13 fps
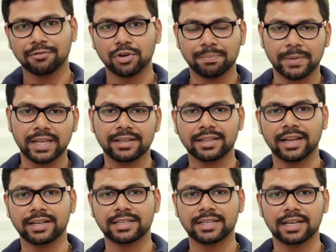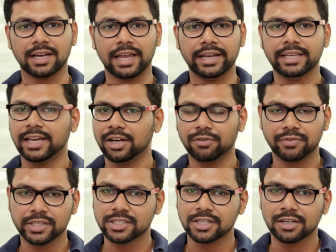would mean that any kind
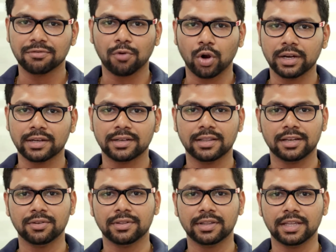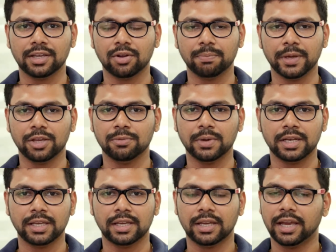of digital wallet that you see on PayU
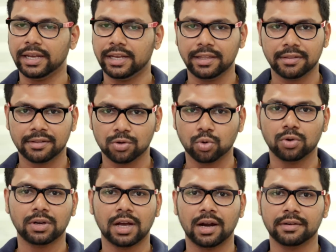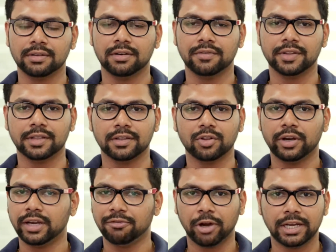Money, any stored card services or
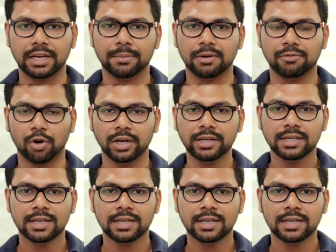any white label wallet,